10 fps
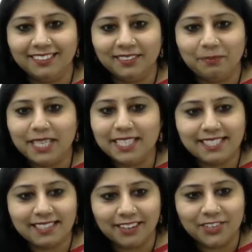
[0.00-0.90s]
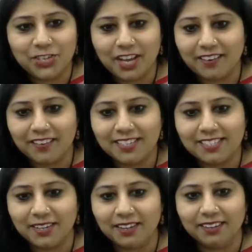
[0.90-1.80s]
please share
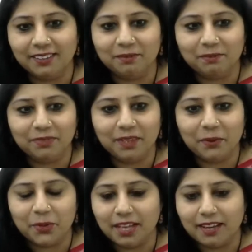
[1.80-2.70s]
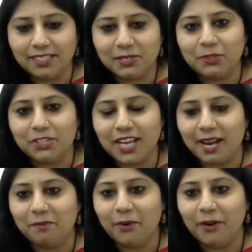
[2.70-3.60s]
it with us through the
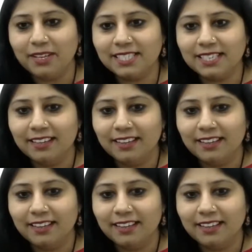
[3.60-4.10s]
chat box.